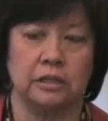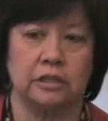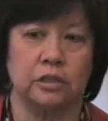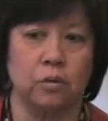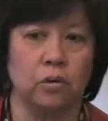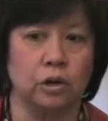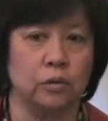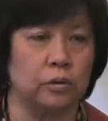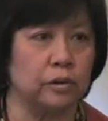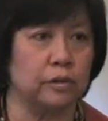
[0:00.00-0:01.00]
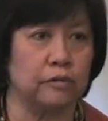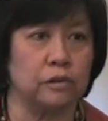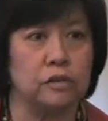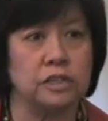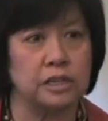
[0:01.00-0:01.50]
to work with the
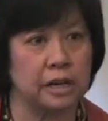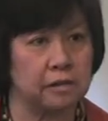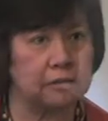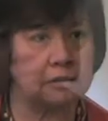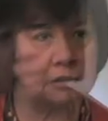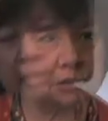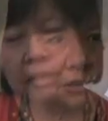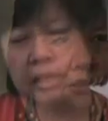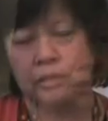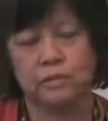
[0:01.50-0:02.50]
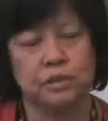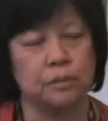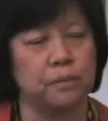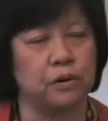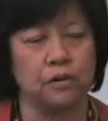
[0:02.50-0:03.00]
floor staff. He was the
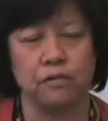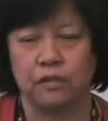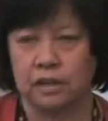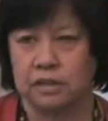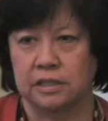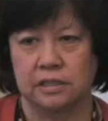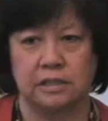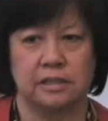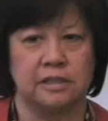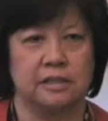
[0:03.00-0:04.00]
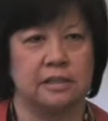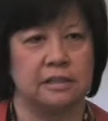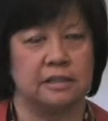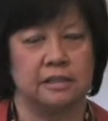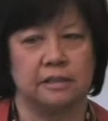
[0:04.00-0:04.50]
perfect
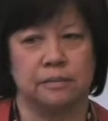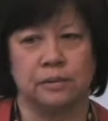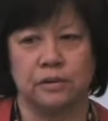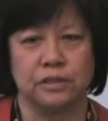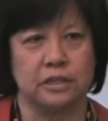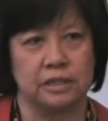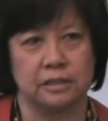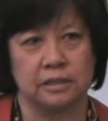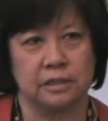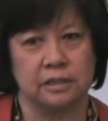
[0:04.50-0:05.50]
uh, person.